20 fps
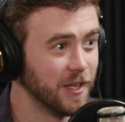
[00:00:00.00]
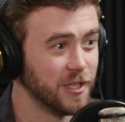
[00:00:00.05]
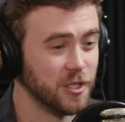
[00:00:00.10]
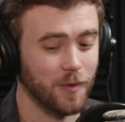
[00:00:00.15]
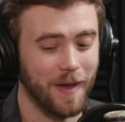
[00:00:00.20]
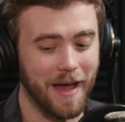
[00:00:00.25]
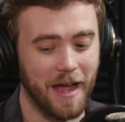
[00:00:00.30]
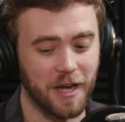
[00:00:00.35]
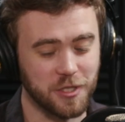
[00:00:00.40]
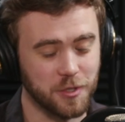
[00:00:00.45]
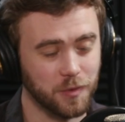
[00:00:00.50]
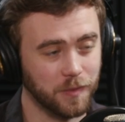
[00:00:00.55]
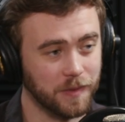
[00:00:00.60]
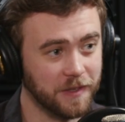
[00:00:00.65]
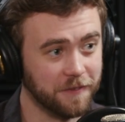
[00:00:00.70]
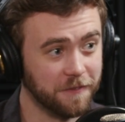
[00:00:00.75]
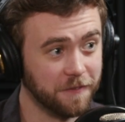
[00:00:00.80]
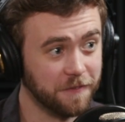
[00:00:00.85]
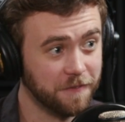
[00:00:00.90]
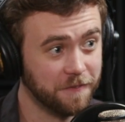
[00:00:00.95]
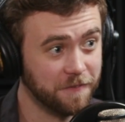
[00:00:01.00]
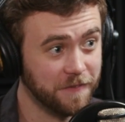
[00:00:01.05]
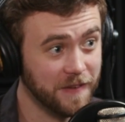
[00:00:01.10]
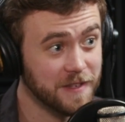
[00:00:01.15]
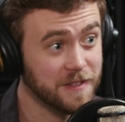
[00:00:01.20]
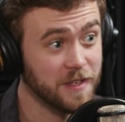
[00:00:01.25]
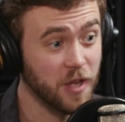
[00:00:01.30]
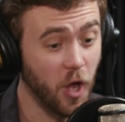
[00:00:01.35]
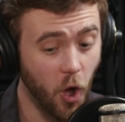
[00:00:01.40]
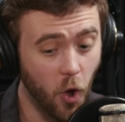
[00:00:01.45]
to actually
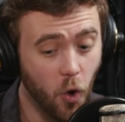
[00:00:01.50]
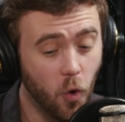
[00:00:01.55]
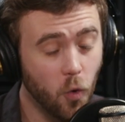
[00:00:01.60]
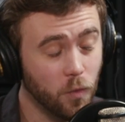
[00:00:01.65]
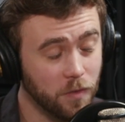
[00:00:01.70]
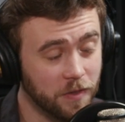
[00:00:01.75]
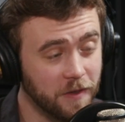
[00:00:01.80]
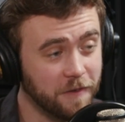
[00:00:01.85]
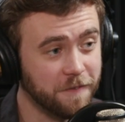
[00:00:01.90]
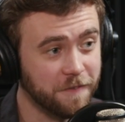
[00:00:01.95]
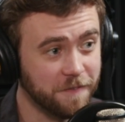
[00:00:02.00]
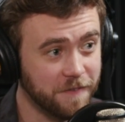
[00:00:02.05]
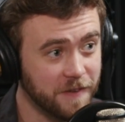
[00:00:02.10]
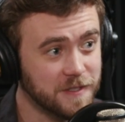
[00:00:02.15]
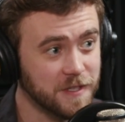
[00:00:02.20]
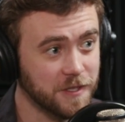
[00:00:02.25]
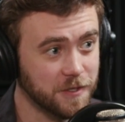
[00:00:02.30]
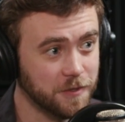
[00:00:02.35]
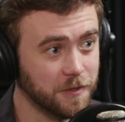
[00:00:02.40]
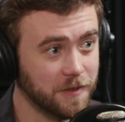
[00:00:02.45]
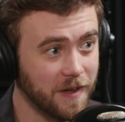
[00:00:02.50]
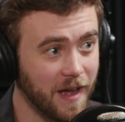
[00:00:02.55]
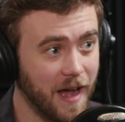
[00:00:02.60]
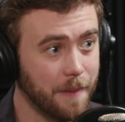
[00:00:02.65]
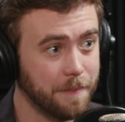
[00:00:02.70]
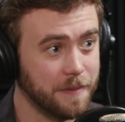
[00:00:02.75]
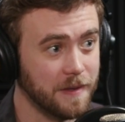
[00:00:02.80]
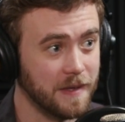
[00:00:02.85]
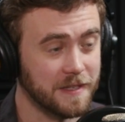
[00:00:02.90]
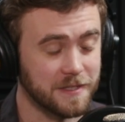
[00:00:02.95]
own the physical
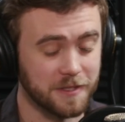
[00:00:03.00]
copy.